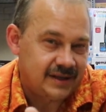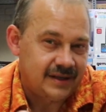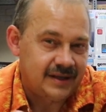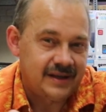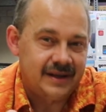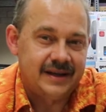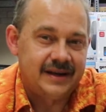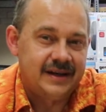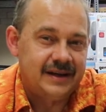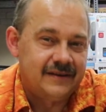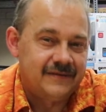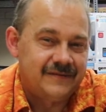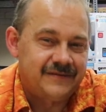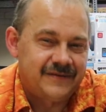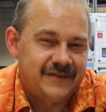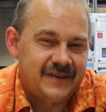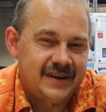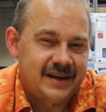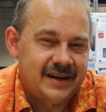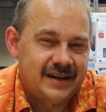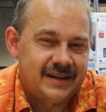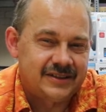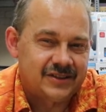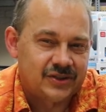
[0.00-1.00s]
an
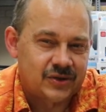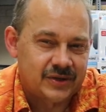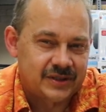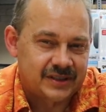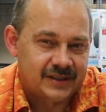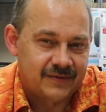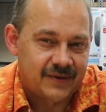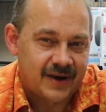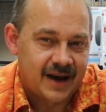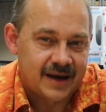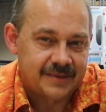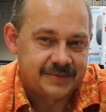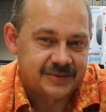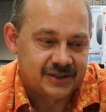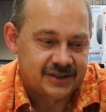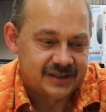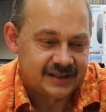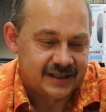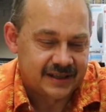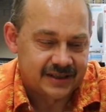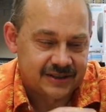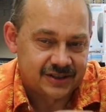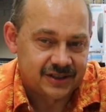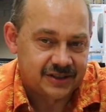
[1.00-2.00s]
infinity choice of
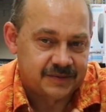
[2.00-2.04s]
options there.